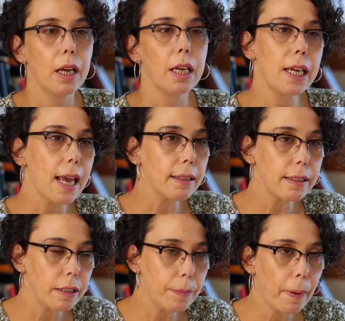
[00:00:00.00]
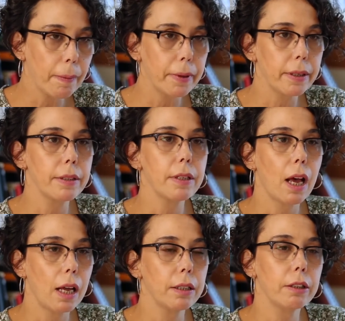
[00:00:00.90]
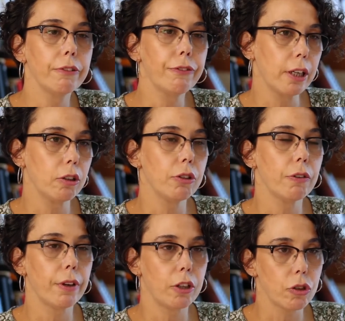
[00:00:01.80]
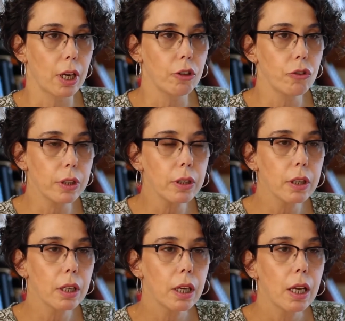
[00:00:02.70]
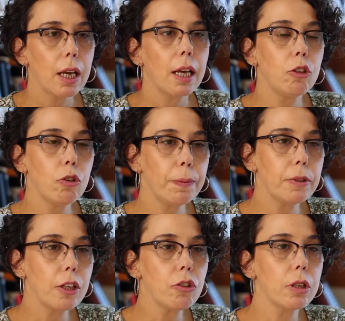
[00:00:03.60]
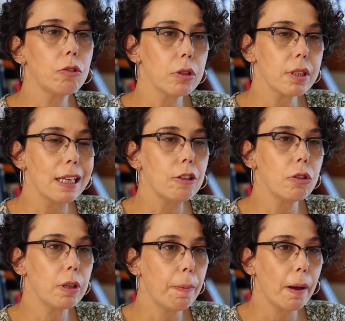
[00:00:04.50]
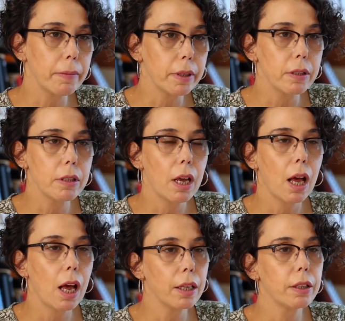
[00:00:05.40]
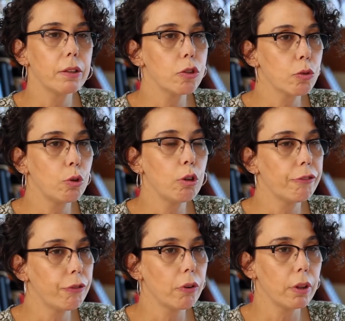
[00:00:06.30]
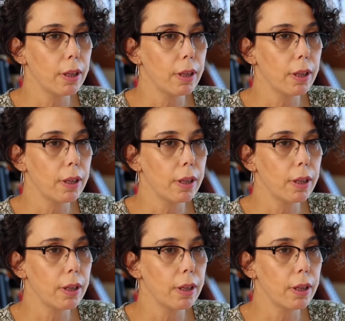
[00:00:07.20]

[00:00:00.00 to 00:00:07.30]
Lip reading: ELT department under the Faculty of Education, Interpretation and Translation department under the School of Foreign